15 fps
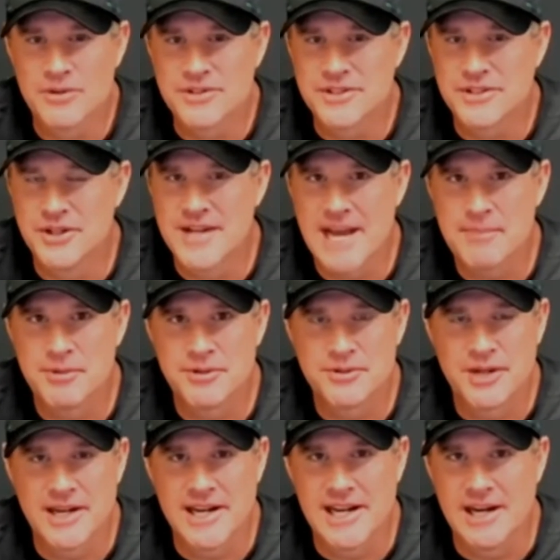we're still in
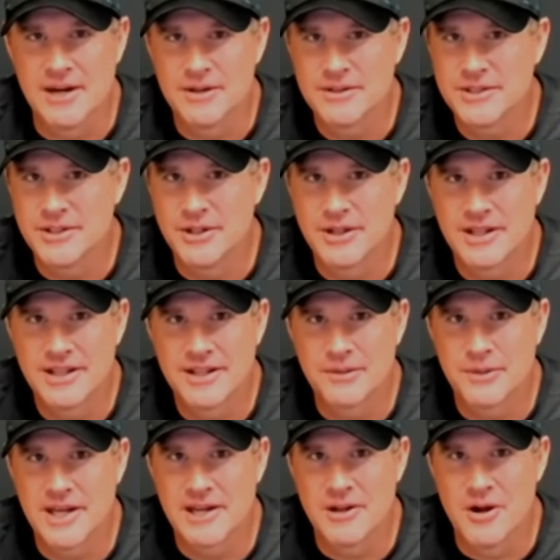diapers right now. You know,
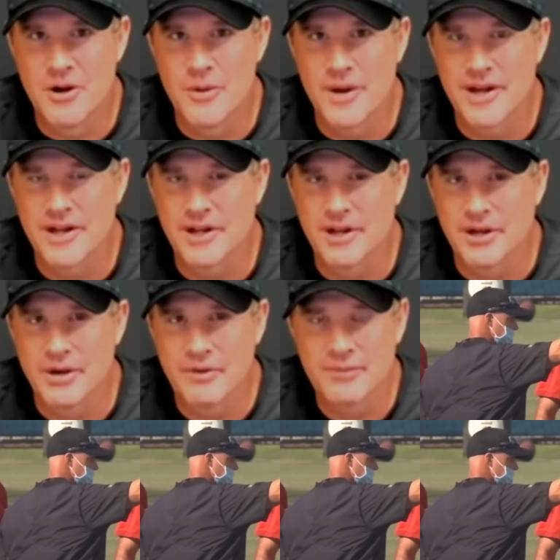uh, we got a long way to go.